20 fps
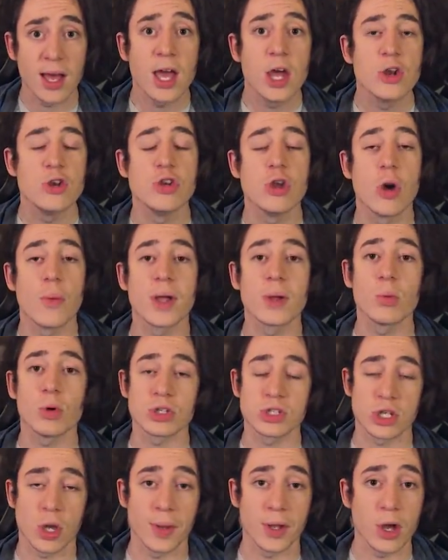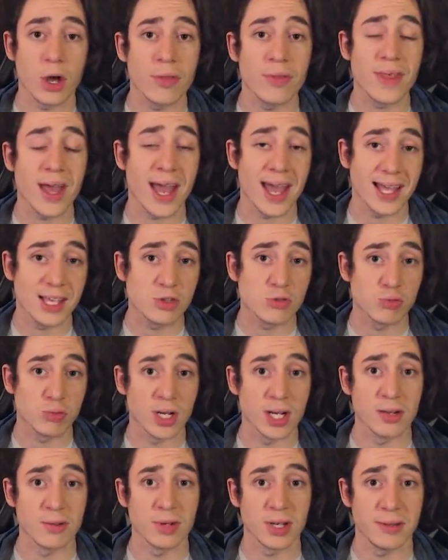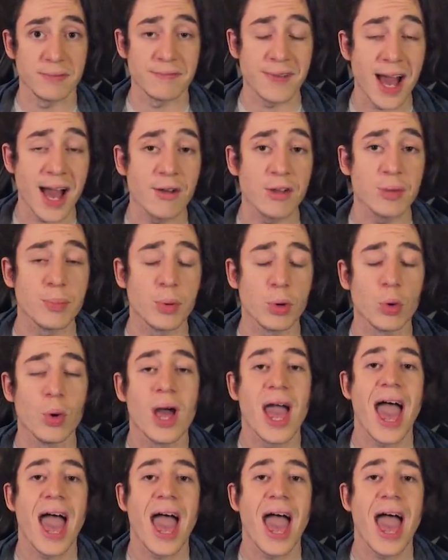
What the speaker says: knowing what's going on there is really, really valuable.